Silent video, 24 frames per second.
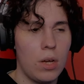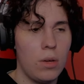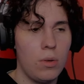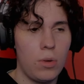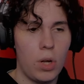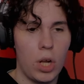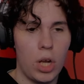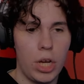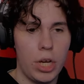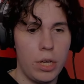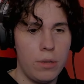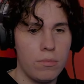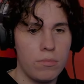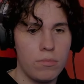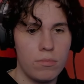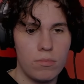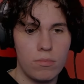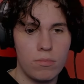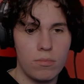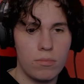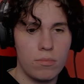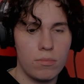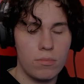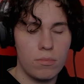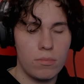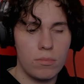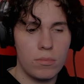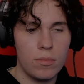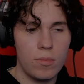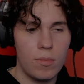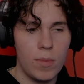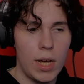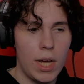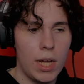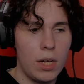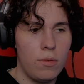Okay.
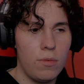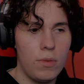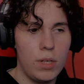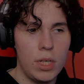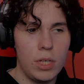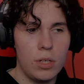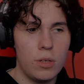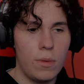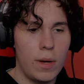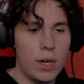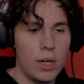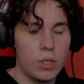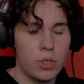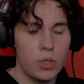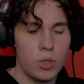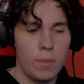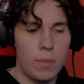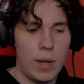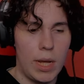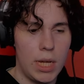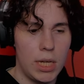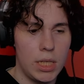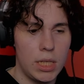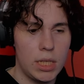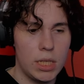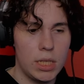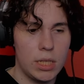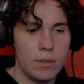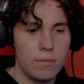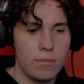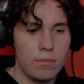I don't really know why you're so mad.